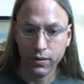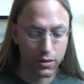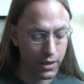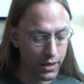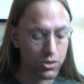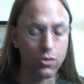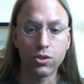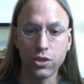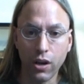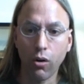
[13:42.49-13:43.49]
Okay, so
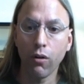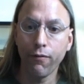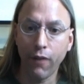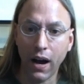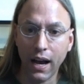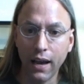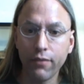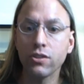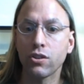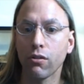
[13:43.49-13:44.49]
0,
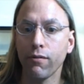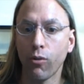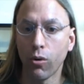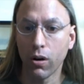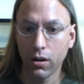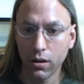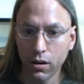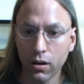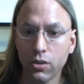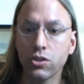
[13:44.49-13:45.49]
5, 0, 4,
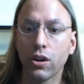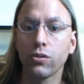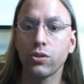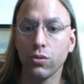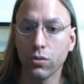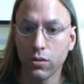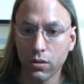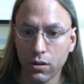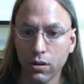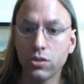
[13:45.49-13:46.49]
0, 2,
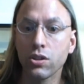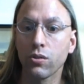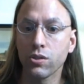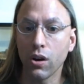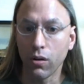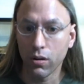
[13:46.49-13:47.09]
0, 0.